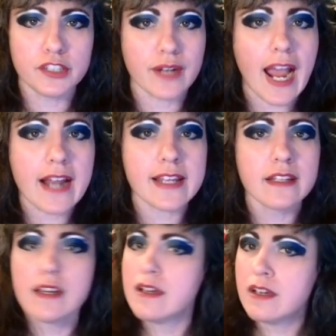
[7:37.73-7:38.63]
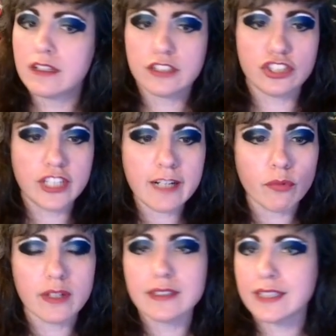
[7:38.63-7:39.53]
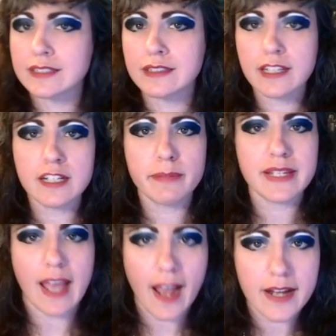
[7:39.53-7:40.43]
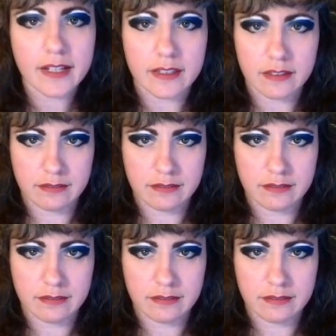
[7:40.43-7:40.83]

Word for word: You're adding shit where it doesn't need to be added.